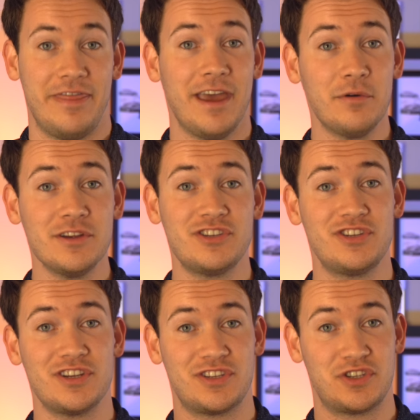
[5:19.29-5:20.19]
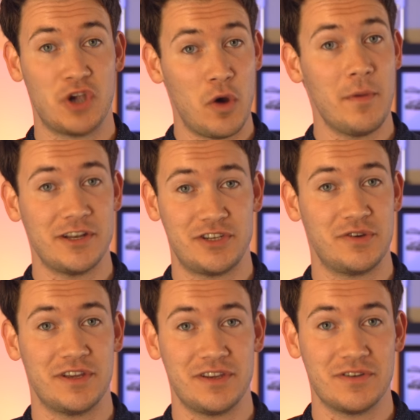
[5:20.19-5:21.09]
There is just so much
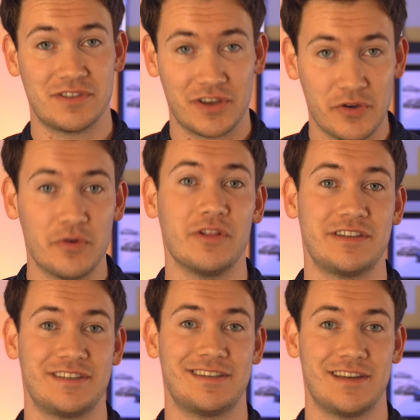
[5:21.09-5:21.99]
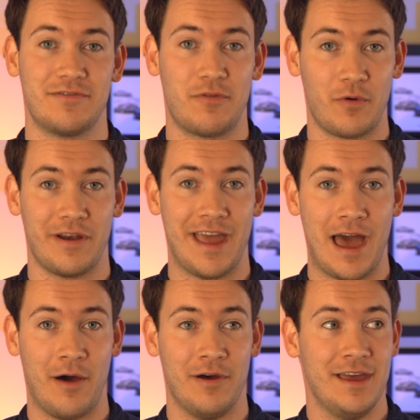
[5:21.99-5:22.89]
you can use the Google Assistant for
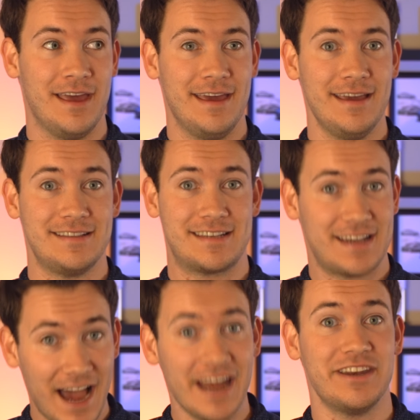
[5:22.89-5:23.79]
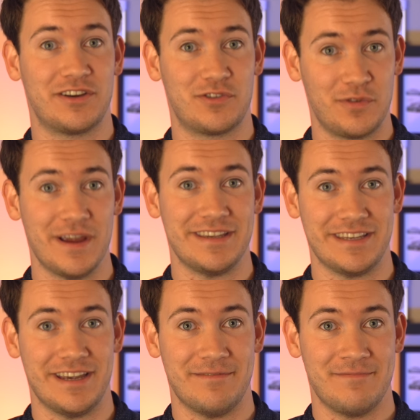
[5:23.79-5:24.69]
now, it's kind of
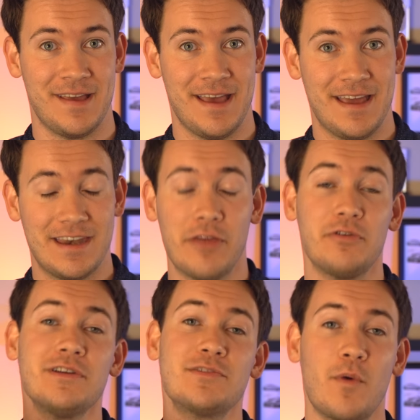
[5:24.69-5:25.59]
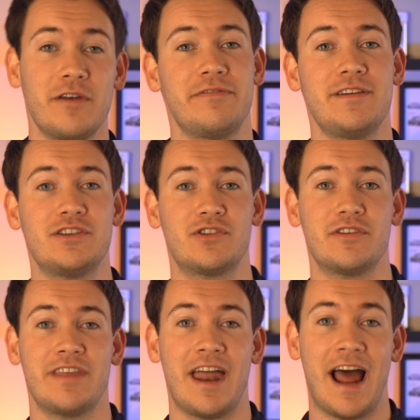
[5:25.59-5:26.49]
crazy. Now, there is one
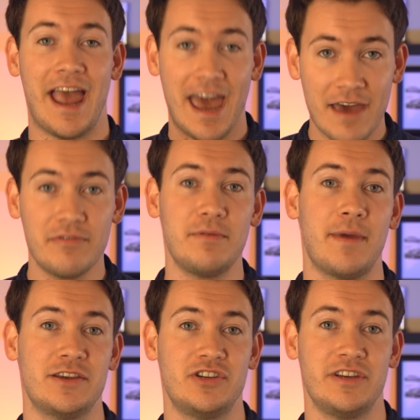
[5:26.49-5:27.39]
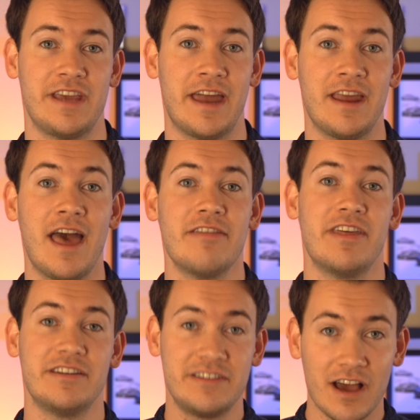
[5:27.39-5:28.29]
feature that I haven't mentioned yet
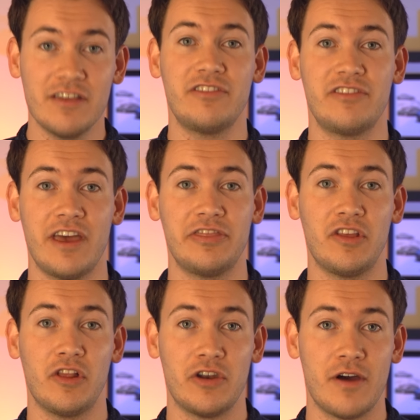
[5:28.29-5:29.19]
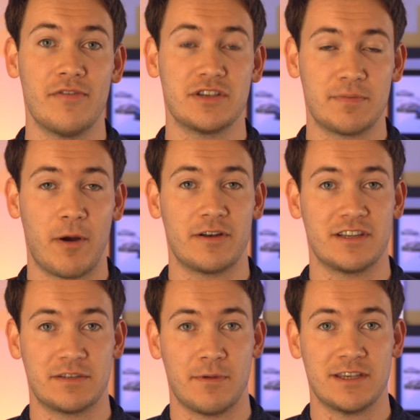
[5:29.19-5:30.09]
that does set the Lenovo Smart
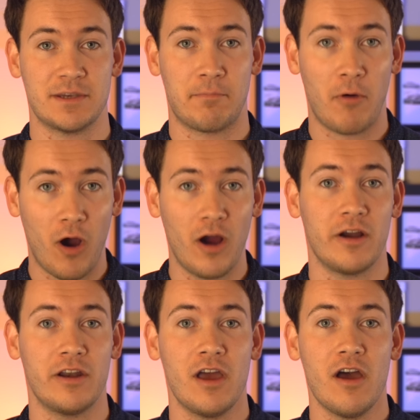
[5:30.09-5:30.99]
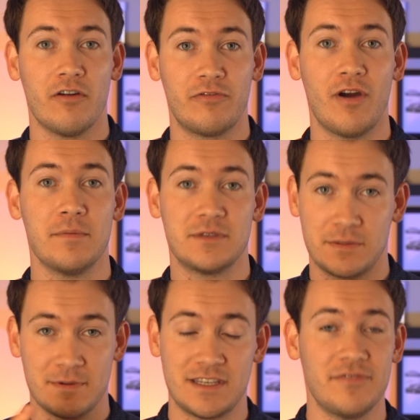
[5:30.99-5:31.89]
Displays apart from
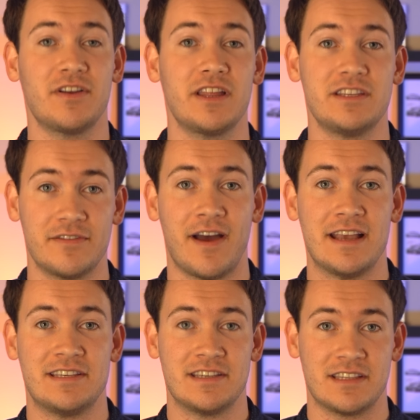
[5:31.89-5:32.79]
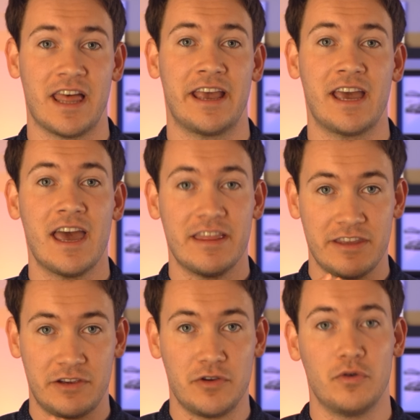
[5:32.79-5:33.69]
specifically devices like
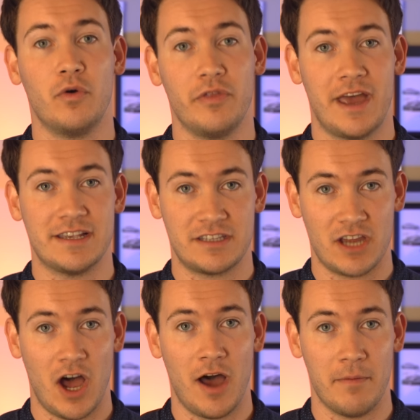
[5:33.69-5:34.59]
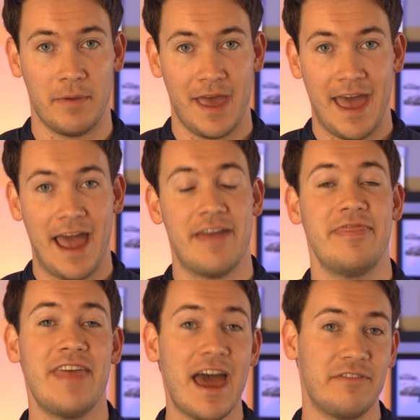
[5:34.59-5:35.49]
the Google Nest Hub
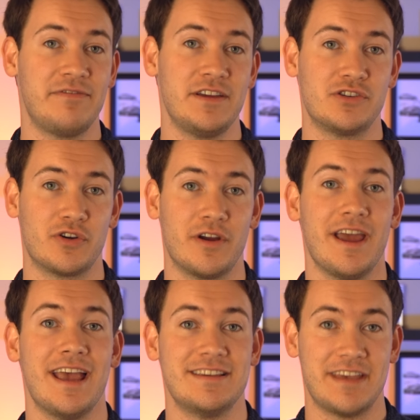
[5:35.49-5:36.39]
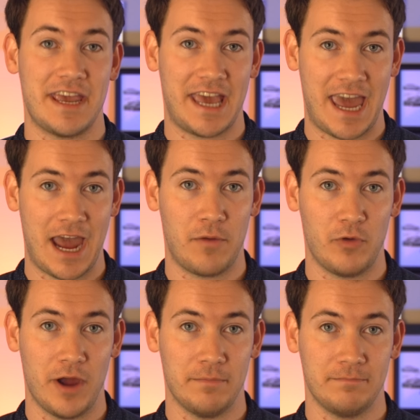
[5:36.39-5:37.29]
and that feature is a camera.